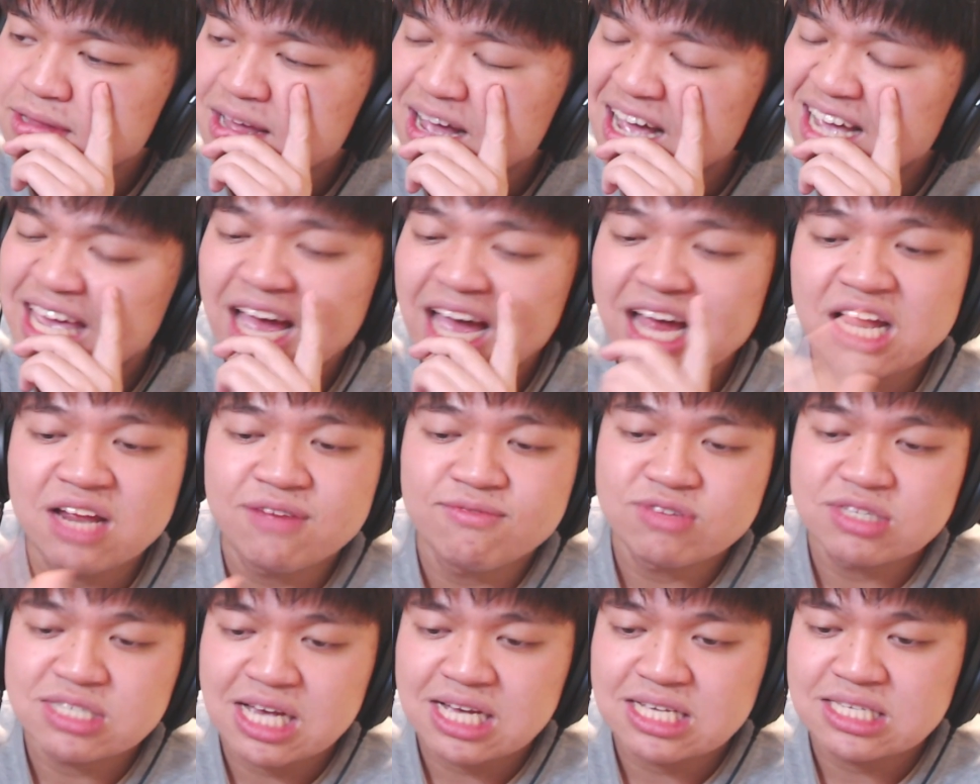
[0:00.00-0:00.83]
I can't
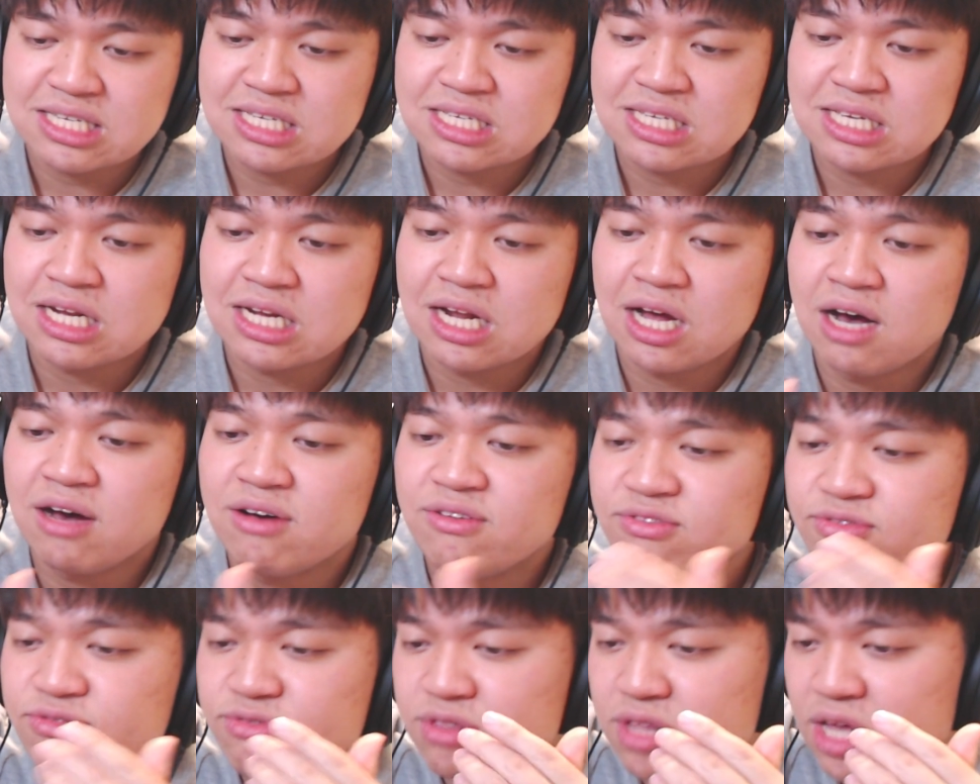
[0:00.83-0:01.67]
emphasize this
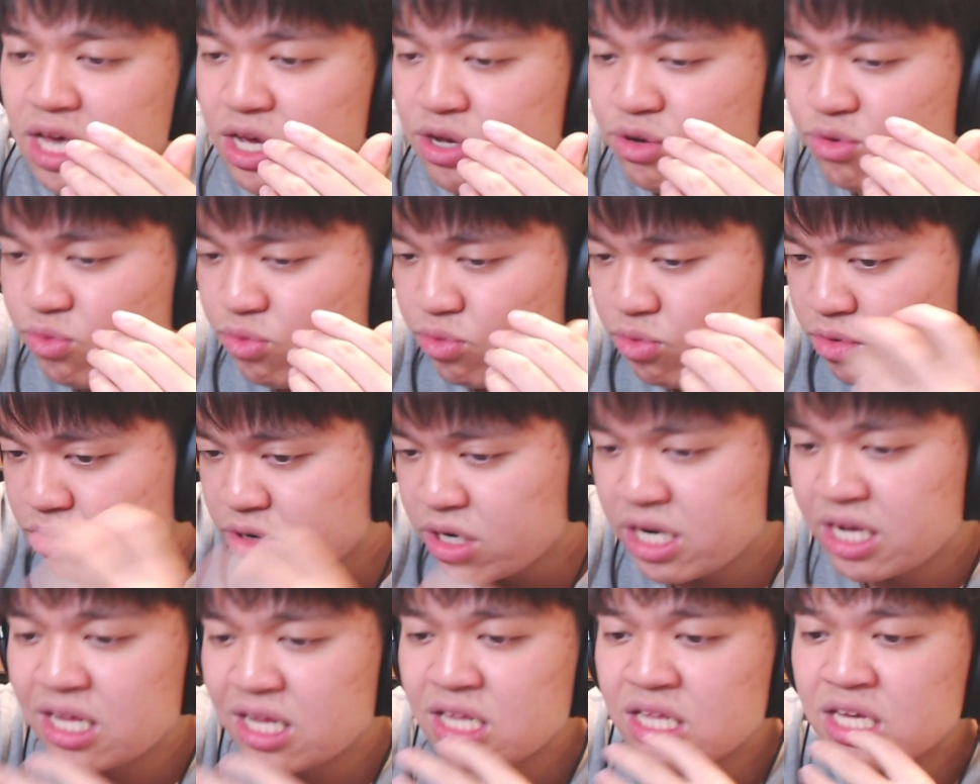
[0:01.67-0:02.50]
enough. They
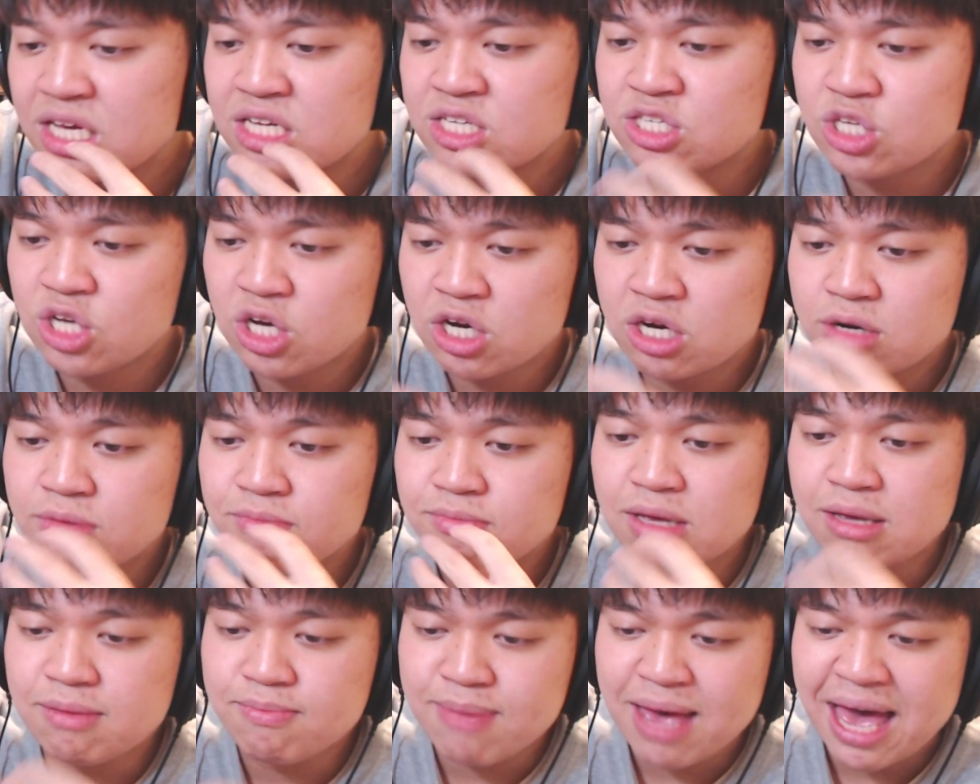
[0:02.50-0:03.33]
really took
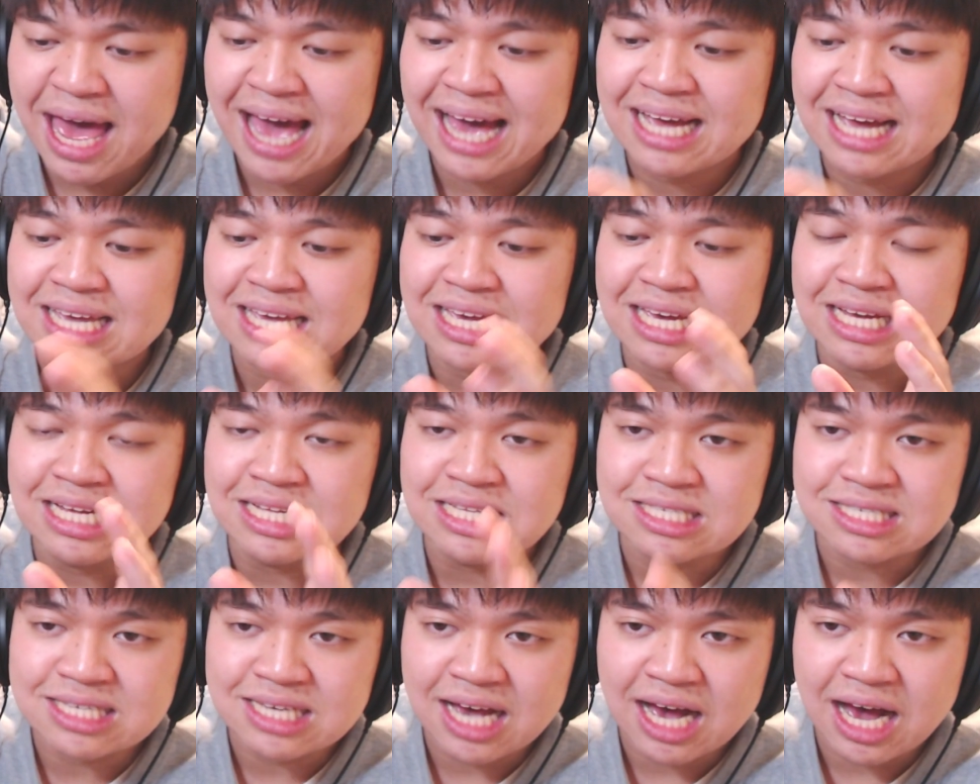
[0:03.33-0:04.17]
me back
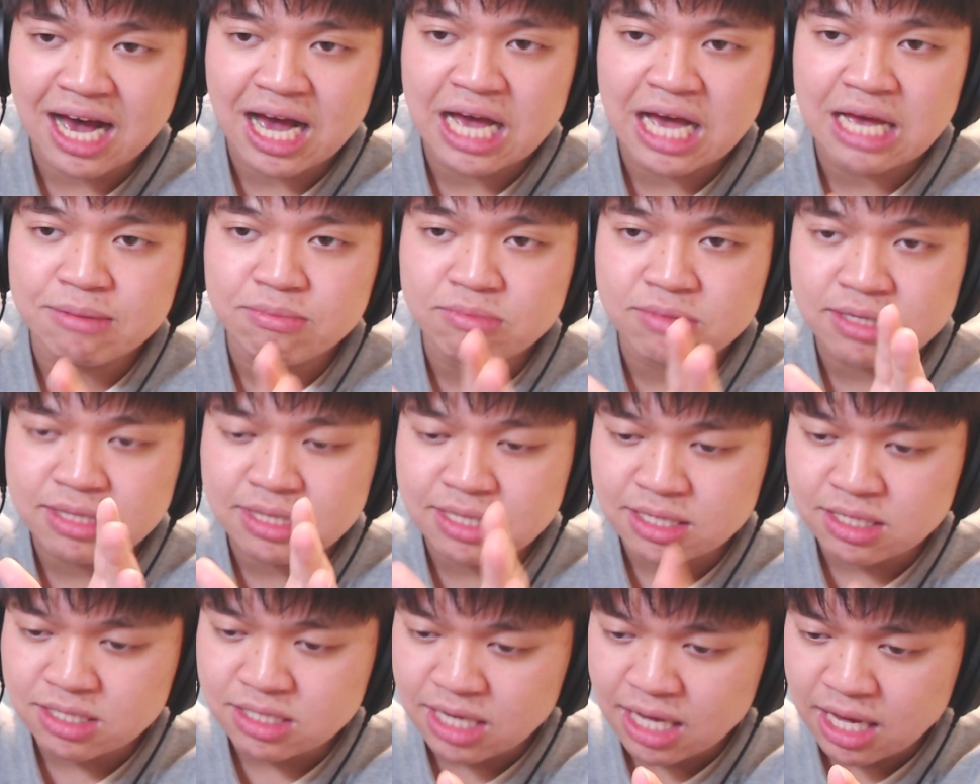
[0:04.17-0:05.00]
in time with
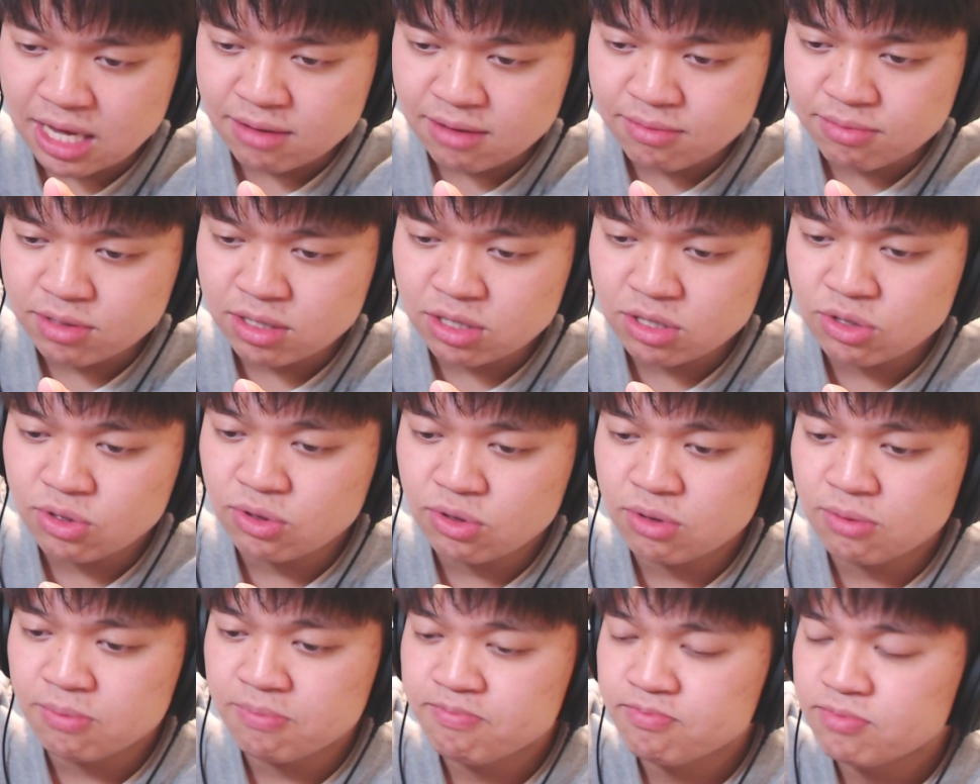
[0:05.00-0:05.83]
their
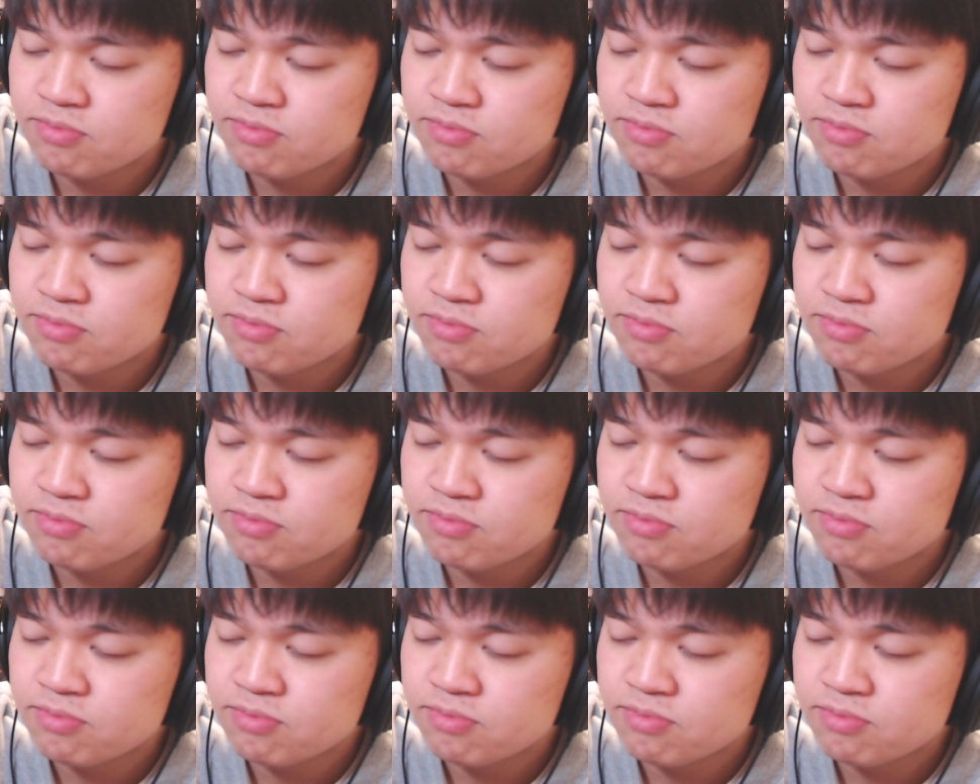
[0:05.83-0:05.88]
debut.